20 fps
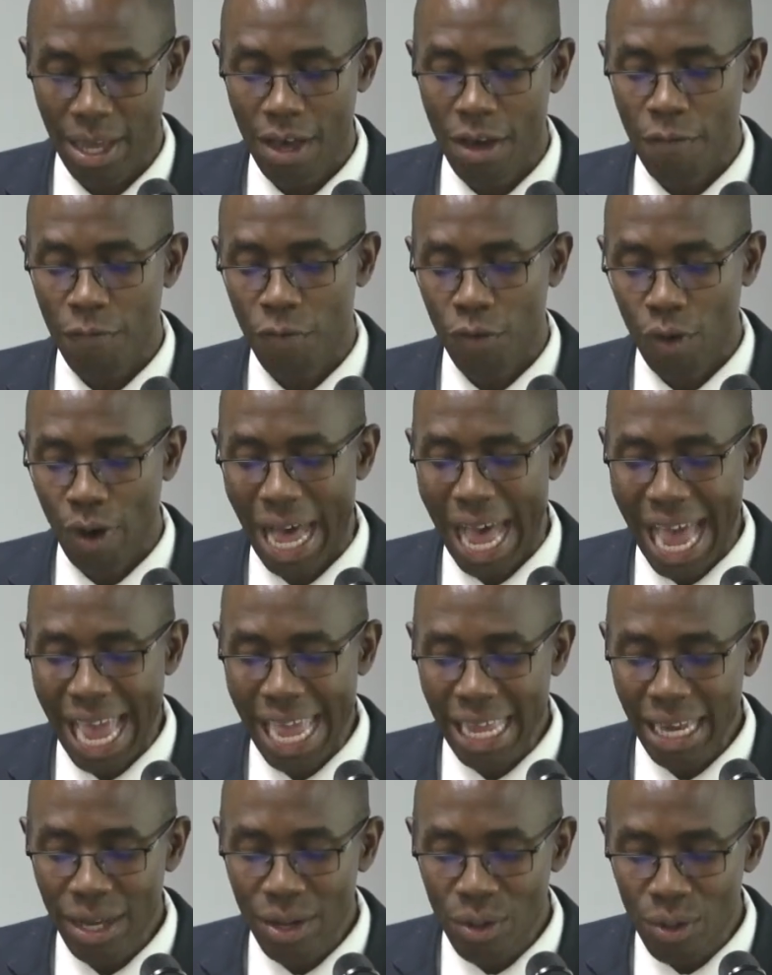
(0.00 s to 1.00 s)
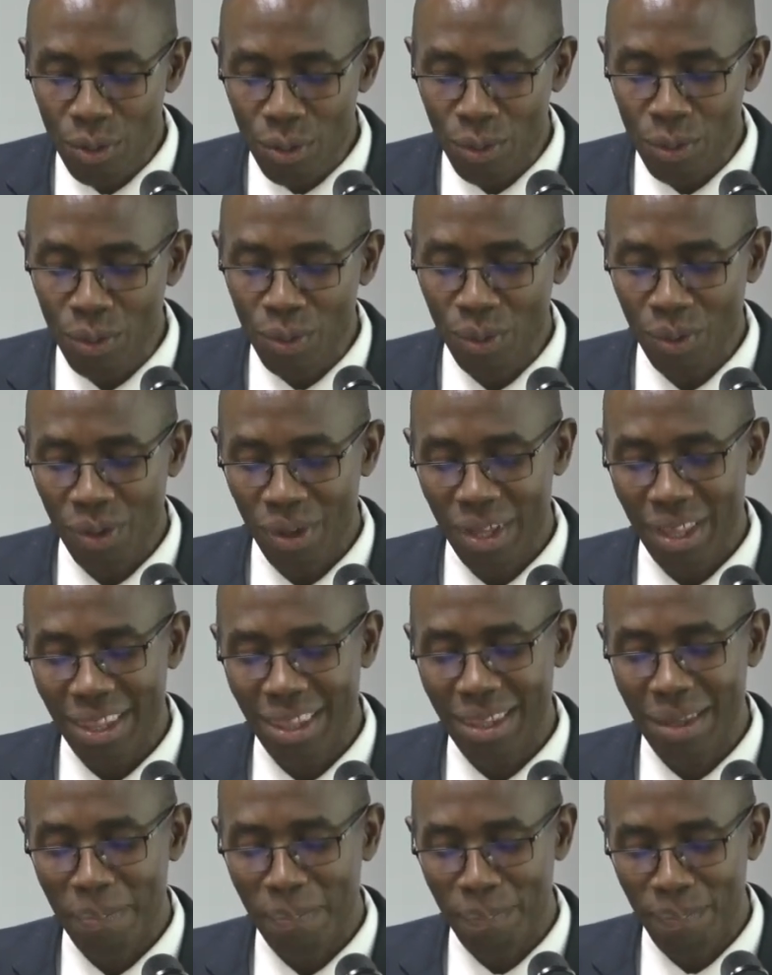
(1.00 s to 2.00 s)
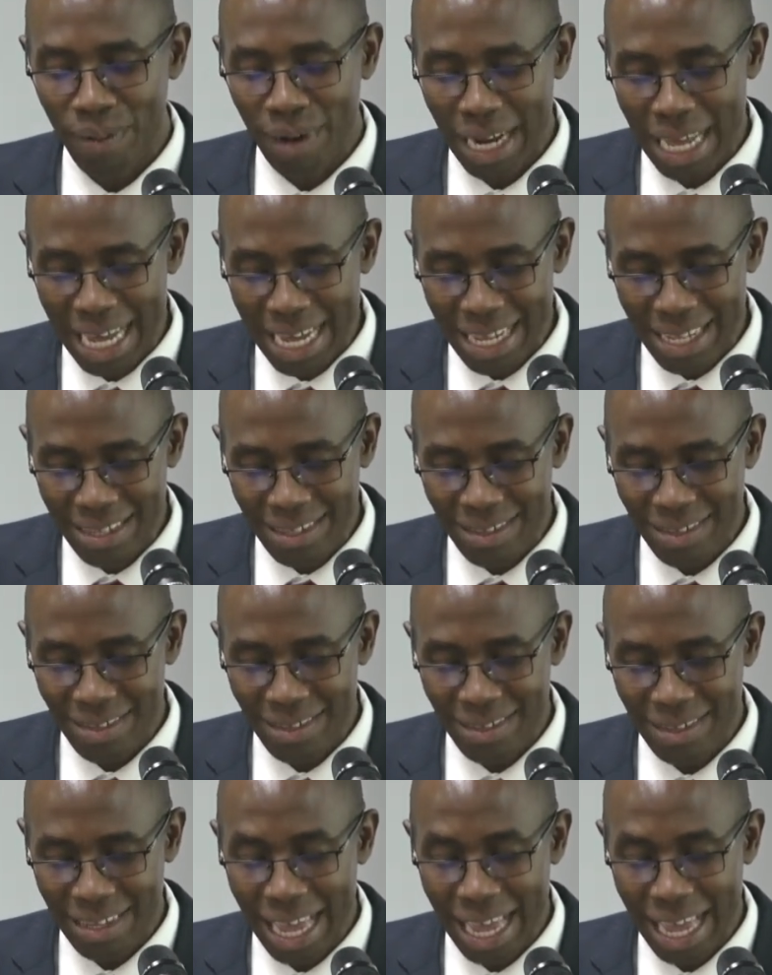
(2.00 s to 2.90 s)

For I know the plans